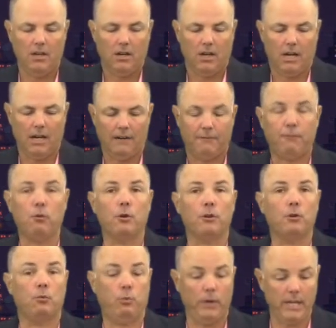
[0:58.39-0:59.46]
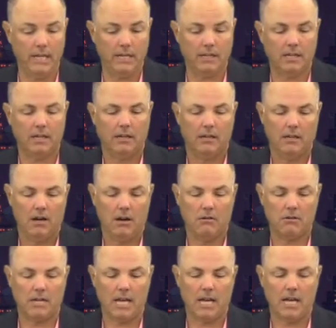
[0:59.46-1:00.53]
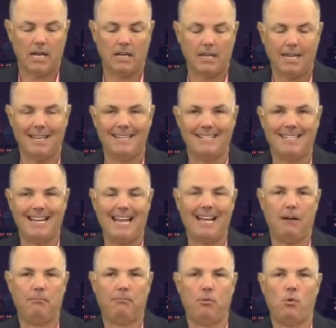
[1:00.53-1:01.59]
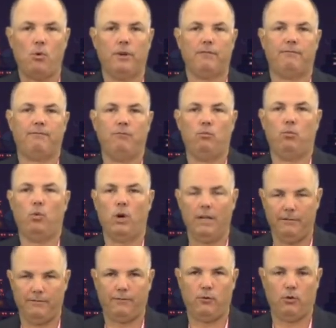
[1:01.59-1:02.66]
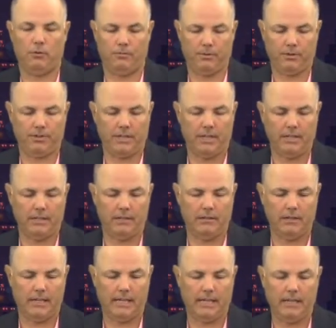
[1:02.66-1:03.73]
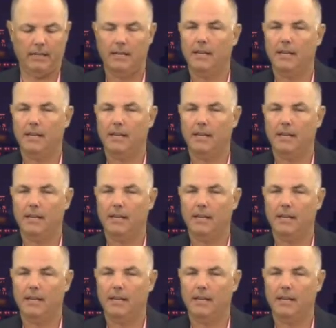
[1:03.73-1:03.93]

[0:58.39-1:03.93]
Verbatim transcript: uh, for the week, okay, and down zero point one four percent year-to-date.